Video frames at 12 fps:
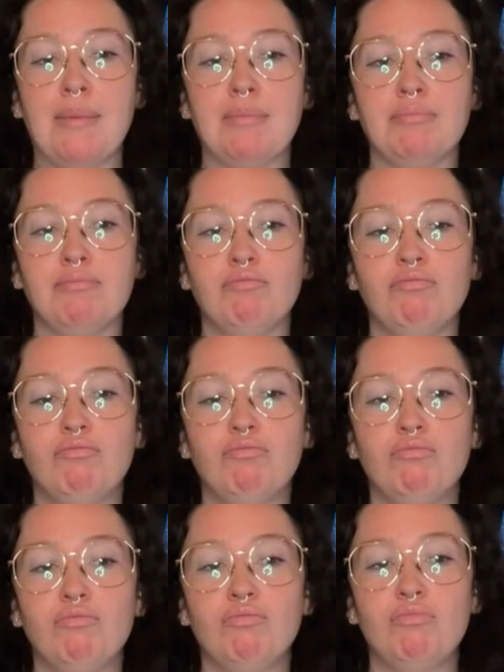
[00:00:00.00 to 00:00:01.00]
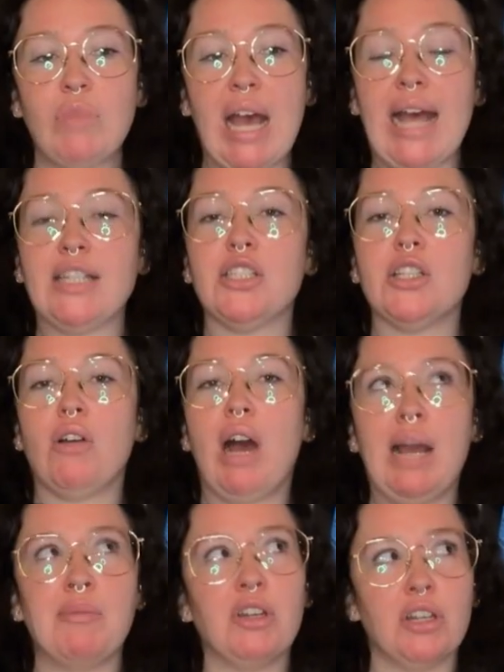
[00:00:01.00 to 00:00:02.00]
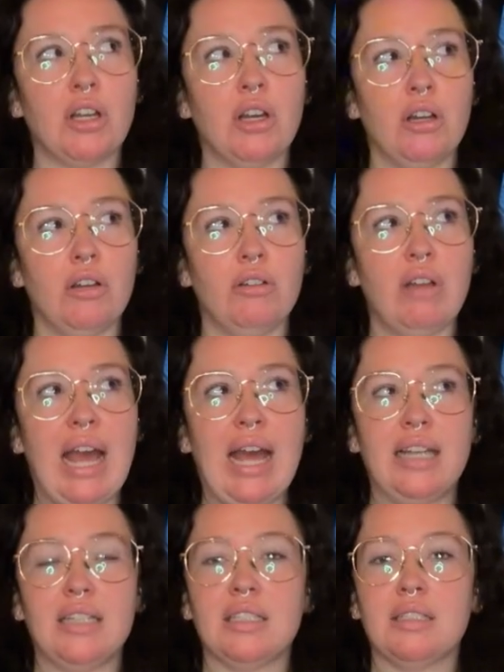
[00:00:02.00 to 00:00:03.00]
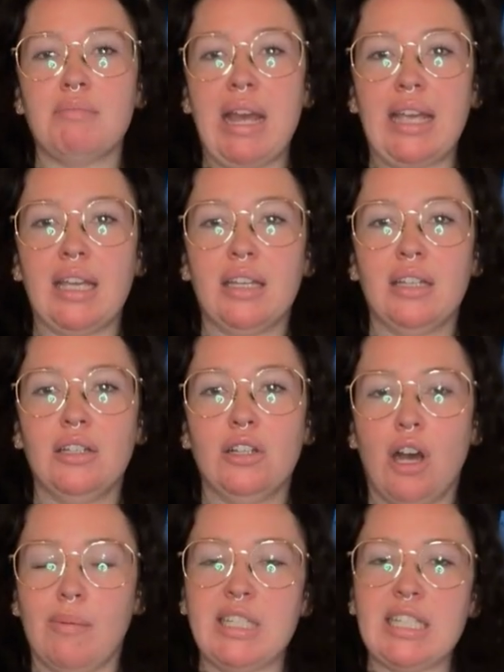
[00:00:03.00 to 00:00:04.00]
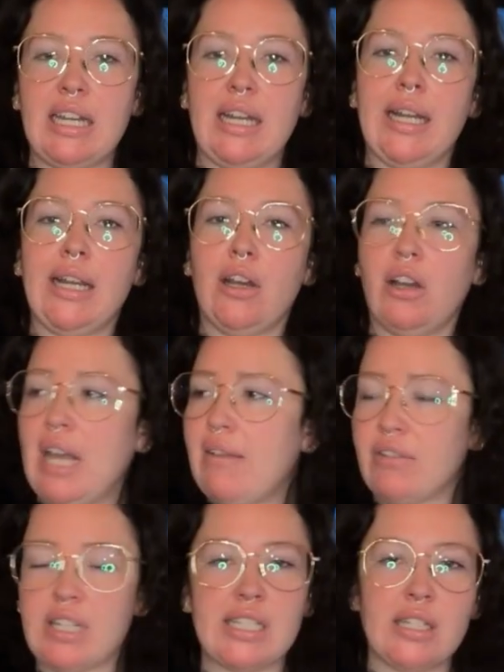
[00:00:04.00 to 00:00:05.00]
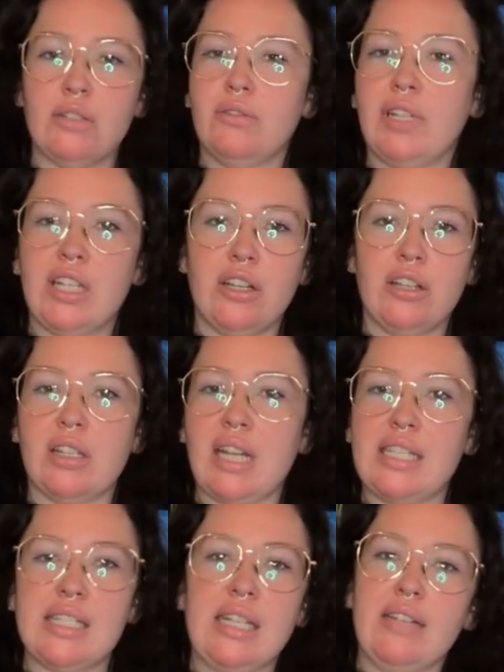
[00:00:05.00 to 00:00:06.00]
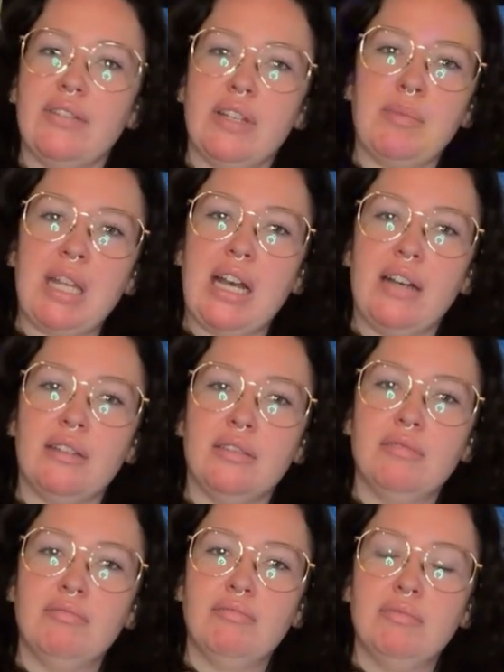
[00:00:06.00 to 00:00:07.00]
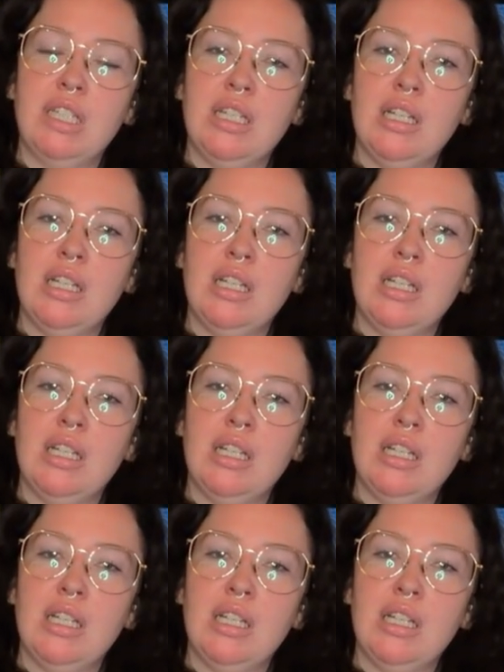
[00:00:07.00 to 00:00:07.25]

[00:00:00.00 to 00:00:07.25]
And so I'm going to go and make commentary on every single video that I see of him now